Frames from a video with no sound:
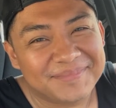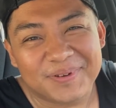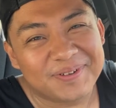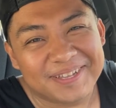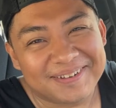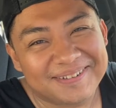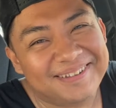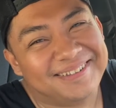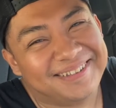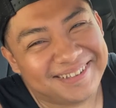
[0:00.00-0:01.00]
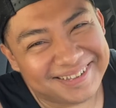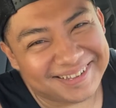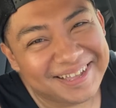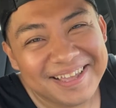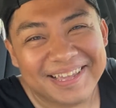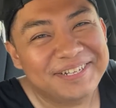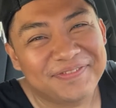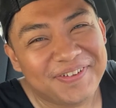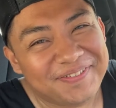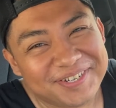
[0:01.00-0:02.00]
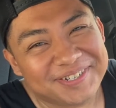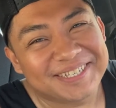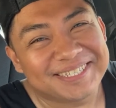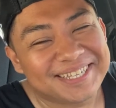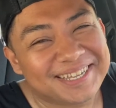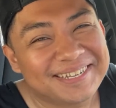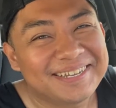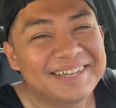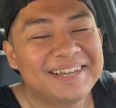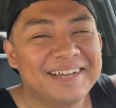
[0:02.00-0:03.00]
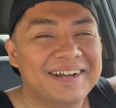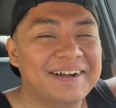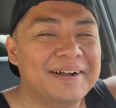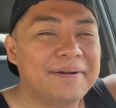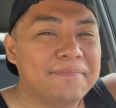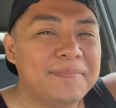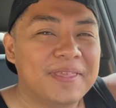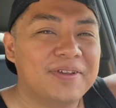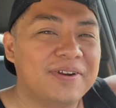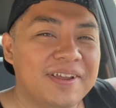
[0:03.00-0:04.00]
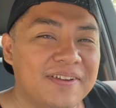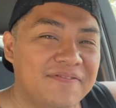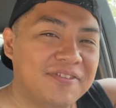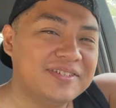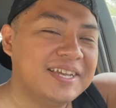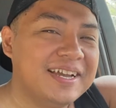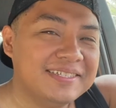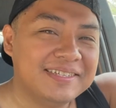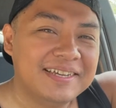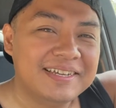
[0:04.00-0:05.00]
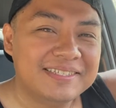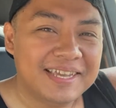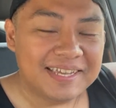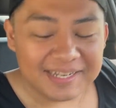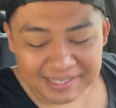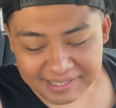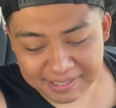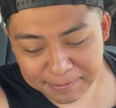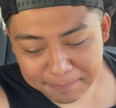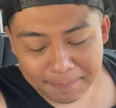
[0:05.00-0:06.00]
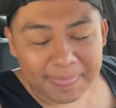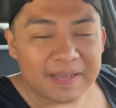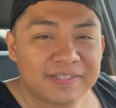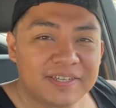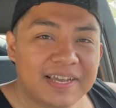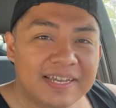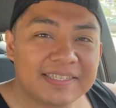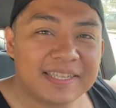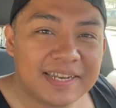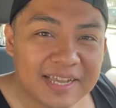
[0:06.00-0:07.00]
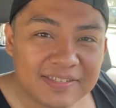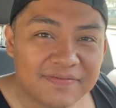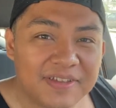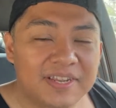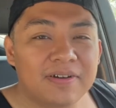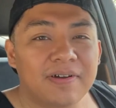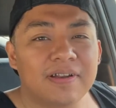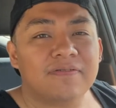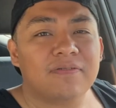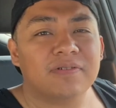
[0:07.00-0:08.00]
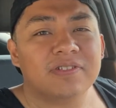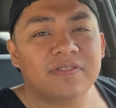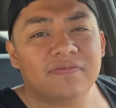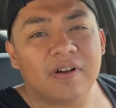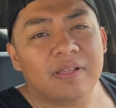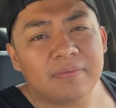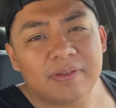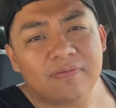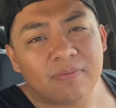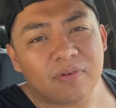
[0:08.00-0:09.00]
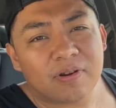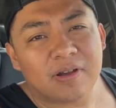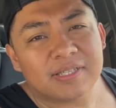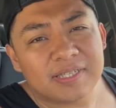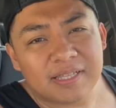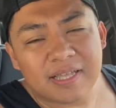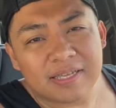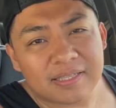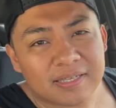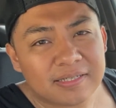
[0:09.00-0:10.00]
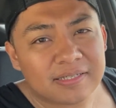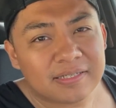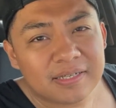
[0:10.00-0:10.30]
Don't get it. Get your favorite drink instead. You heard it here first, guys. Take it easy. I'll see you guys in the next video. And of course, follow me for more content like this.